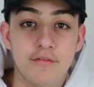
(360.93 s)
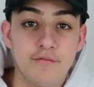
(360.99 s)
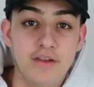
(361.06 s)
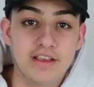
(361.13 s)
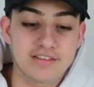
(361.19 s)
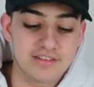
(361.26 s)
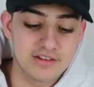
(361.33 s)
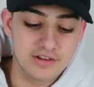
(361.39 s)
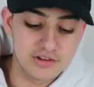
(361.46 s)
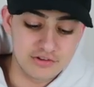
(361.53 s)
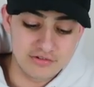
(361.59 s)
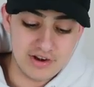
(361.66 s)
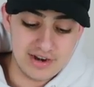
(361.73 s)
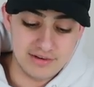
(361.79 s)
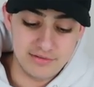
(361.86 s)
Flexing on the
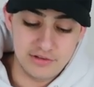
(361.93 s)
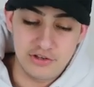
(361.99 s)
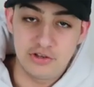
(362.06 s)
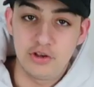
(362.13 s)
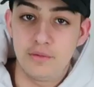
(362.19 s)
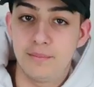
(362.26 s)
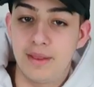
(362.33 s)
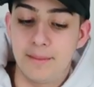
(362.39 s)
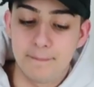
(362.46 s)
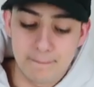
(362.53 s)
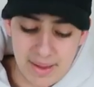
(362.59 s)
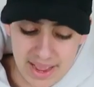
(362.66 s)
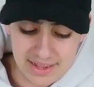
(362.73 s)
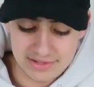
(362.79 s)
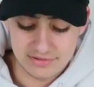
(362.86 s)
ground like you do
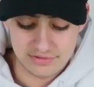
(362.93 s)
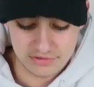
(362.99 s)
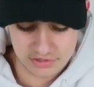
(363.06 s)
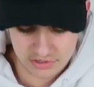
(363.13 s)
make bands,